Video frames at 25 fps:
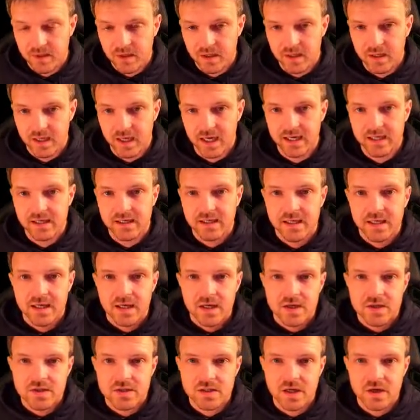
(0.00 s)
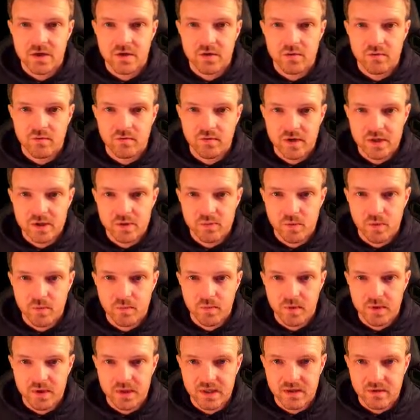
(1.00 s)
Okay, so vertebral
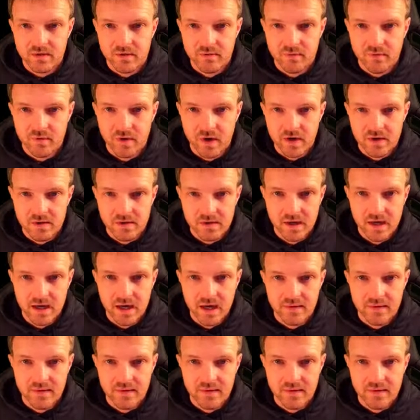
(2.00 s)
body at the front,